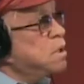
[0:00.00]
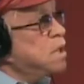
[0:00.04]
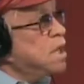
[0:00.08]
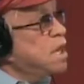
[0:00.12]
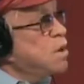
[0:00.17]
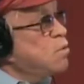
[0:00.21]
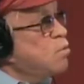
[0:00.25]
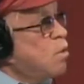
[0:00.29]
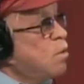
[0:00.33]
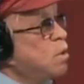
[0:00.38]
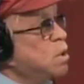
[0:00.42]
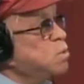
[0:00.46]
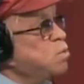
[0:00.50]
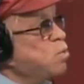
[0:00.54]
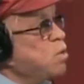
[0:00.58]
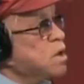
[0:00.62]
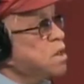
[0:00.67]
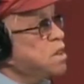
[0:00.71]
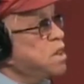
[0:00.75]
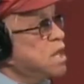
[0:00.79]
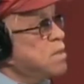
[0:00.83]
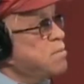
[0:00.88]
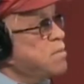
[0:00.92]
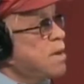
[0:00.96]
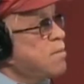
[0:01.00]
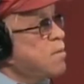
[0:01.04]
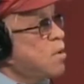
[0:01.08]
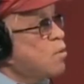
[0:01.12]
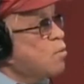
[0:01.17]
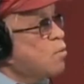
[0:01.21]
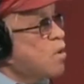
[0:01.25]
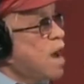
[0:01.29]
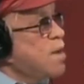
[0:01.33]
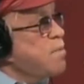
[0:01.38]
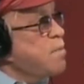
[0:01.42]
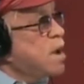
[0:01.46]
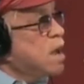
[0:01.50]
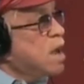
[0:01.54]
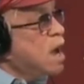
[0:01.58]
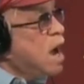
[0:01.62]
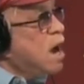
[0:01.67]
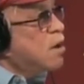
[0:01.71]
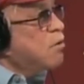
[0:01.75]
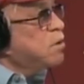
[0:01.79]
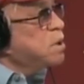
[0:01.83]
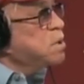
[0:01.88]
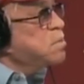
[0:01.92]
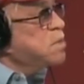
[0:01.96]
he wants one of them, I'm going to write my
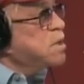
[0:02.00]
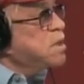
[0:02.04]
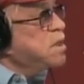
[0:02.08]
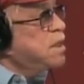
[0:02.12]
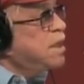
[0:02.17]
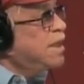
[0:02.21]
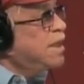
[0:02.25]
congressman.